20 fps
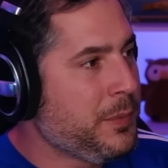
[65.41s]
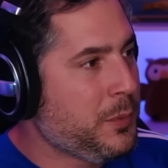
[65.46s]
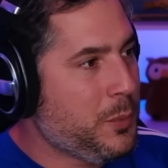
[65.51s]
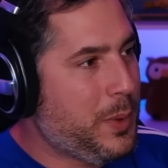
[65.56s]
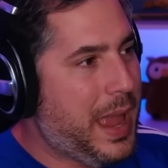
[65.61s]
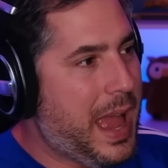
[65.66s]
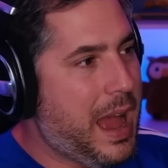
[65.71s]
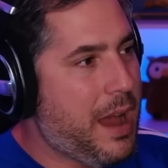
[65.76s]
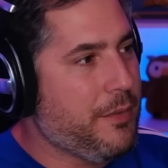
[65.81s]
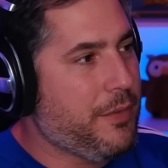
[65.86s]

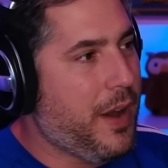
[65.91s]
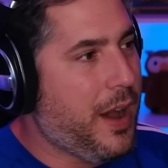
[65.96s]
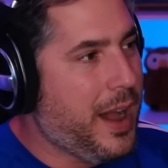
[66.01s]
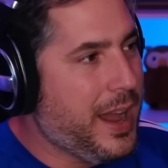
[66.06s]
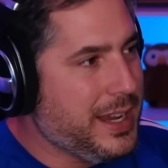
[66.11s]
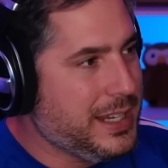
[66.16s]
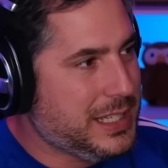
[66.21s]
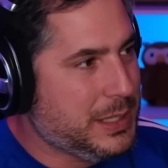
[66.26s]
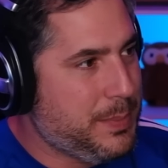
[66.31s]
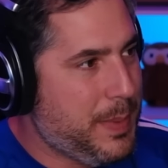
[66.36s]
We have
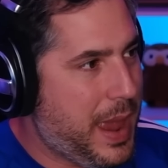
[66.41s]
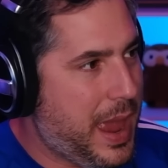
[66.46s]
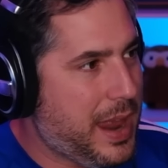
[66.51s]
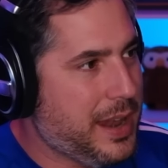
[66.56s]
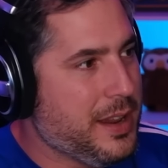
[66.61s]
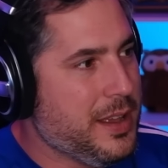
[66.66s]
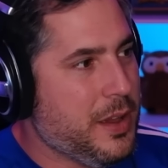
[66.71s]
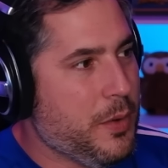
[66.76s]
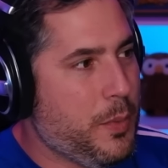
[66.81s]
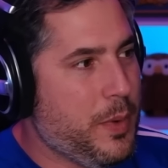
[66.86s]

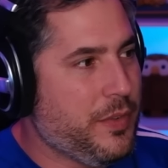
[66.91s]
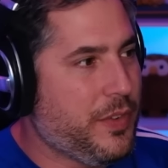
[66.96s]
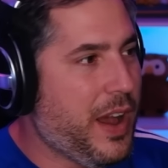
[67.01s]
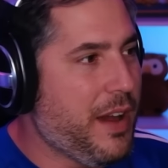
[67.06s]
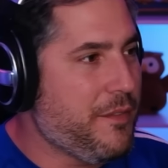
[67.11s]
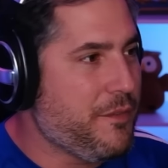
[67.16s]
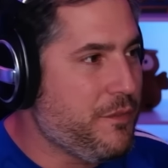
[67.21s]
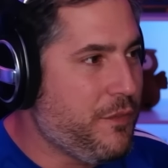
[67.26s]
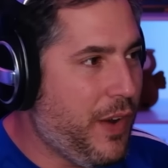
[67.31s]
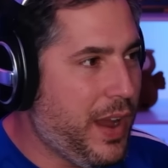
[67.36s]
Iceman, we've
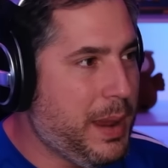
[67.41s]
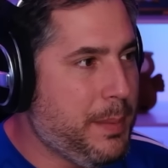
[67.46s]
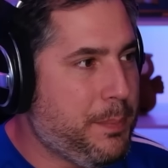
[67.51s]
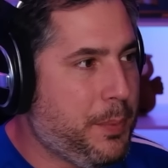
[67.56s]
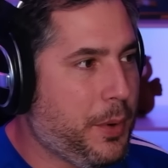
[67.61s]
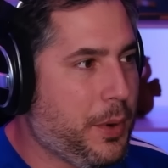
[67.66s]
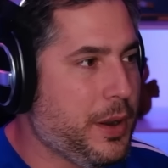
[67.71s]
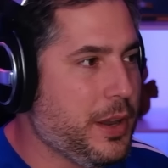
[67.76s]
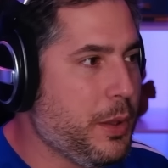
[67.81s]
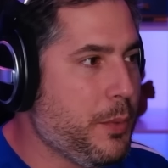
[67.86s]
got
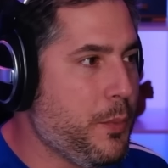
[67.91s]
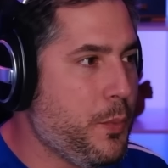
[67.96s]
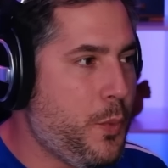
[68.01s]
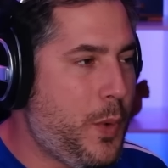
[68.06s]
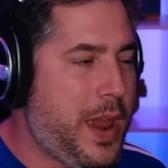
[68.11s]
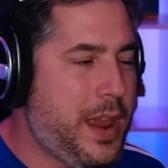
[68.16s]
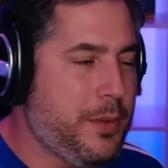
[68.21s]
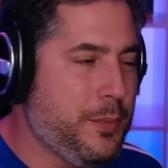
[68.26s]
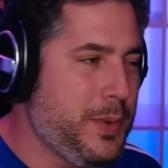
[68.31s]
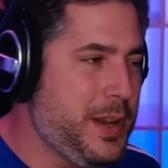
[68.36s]
Viper, and the
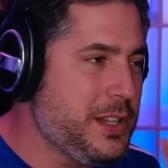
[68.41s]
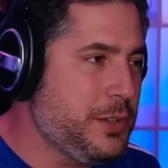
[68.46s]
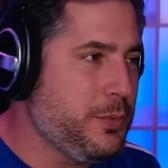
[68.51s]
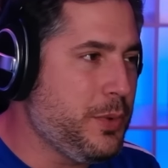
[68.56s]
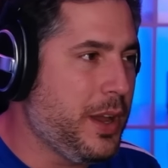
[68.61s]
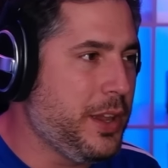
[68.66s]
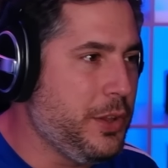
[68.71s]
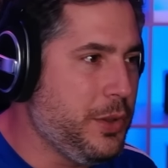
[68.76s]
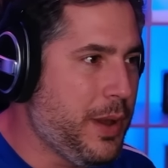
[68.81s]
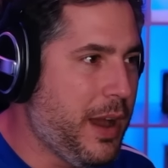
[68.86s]
way, reason
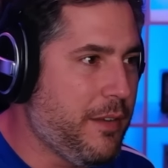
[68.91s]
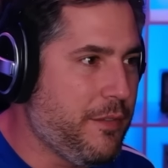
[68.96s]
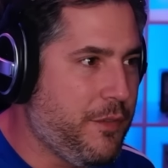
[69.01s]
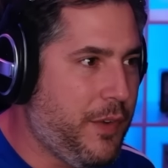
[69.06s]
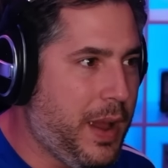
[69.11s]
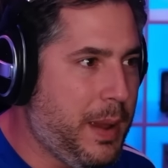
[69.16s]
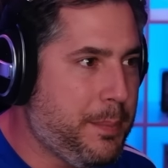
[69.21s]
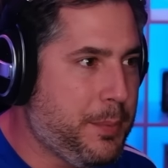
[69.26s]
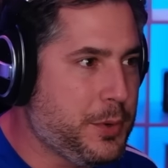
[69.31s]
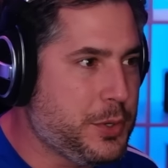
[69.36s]
why you have
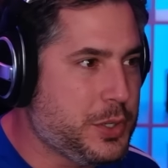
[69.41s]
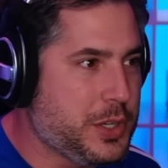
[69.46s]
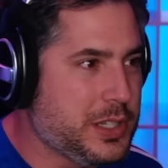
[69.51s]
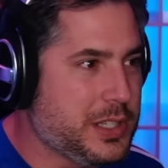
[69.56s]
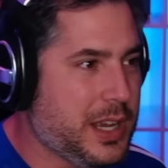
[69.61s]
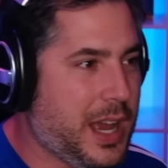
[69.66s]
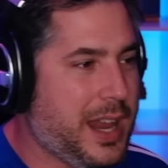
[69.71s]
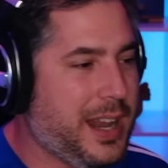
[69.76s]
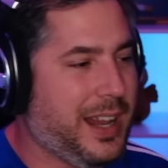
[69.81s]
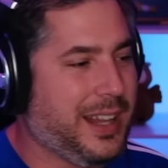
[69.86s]
Viper is
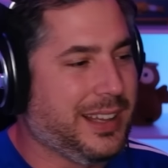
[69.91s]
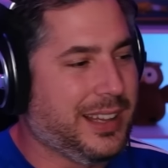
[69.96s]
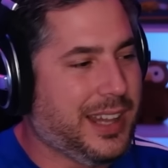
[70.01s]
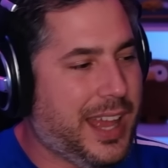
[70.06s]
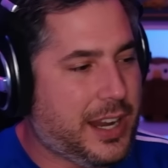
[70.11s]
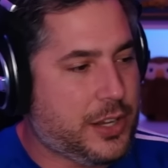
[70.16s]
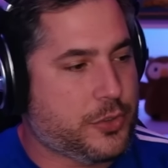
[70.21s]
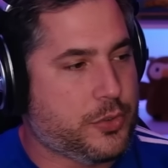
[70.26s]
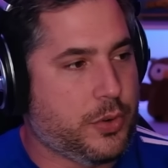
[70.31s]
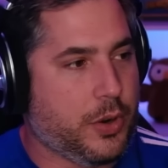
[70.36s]
because you got
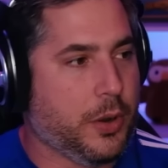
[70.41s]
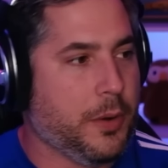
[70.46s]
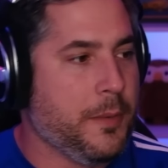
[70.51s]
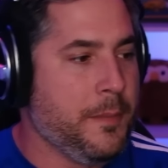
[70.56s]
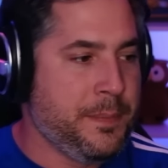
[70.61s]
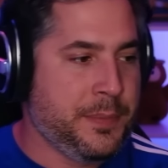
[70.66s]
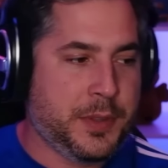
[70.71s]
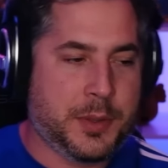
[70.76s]
Electro.